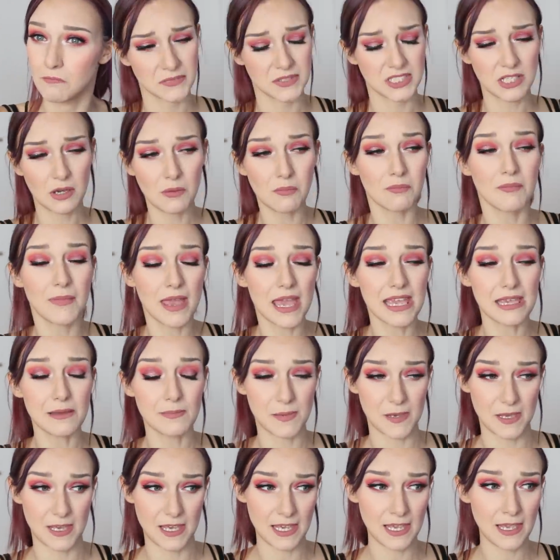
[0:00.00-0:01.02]
So
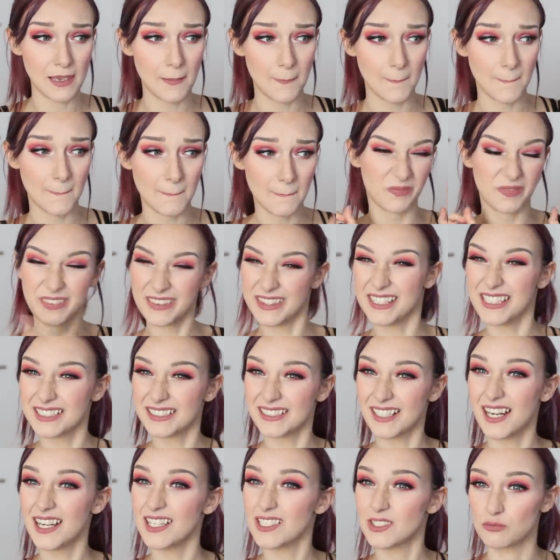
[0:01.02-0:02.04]
maybe
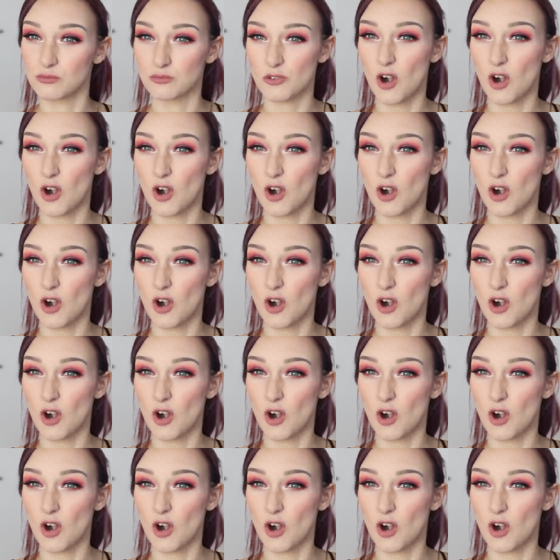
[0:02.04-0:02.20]
this guy's